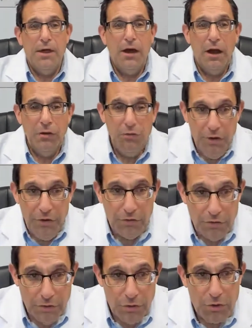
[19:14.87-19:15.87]
Our
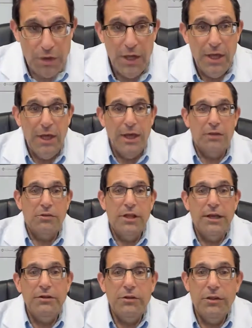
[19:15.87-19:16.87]
research has
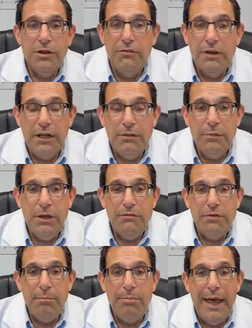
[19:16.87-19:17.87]
led to the development of
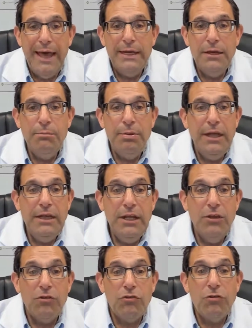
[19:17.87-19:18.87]
a
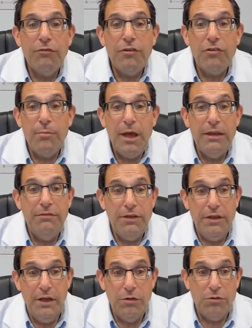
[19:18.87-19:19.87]
patent-pending surface
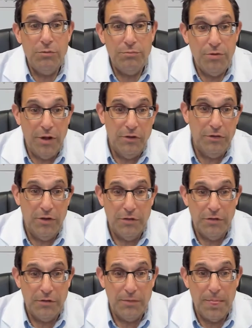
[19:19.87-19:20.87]
modification
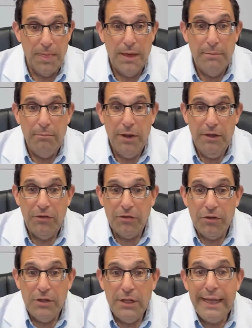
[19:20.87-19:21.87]
process. By
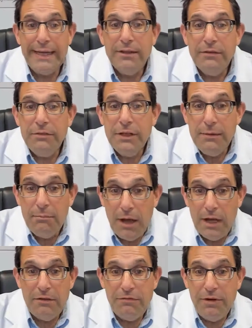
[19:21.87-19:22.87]
selectively
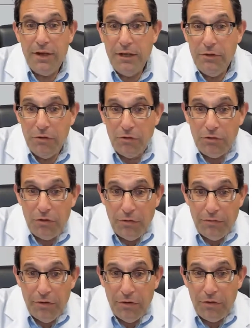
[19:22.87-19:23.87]
modifying the
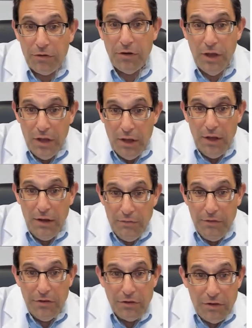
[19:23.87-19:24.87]
surface of
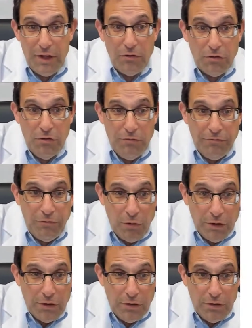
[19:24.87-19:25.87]
the stencil
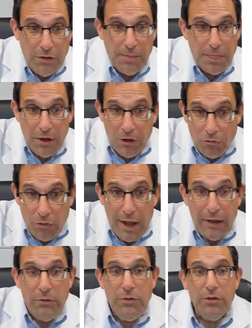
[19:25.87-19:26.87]
foil
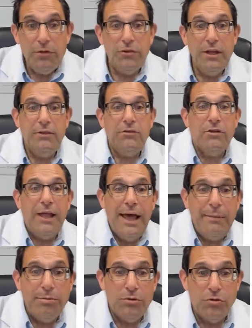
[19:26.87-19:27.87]
around the stencil
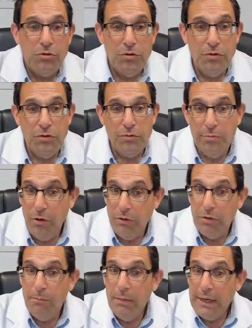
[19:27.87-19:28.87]
apertures,
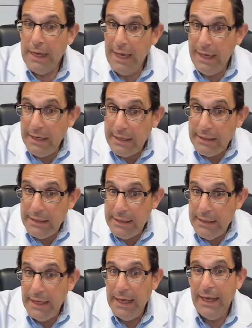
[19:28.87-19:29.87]
both
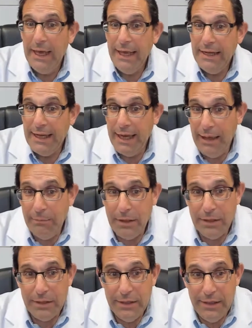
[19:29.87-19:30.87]
mechanically and
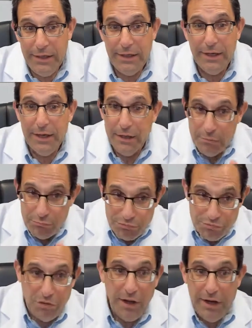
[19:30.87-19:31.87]
chemically,
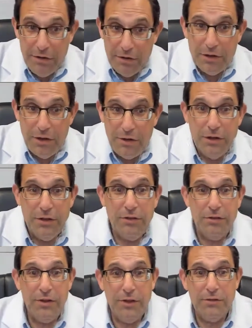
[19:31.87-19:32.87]
prior to coating the
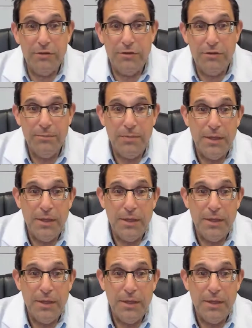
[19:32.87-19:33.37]
stencil,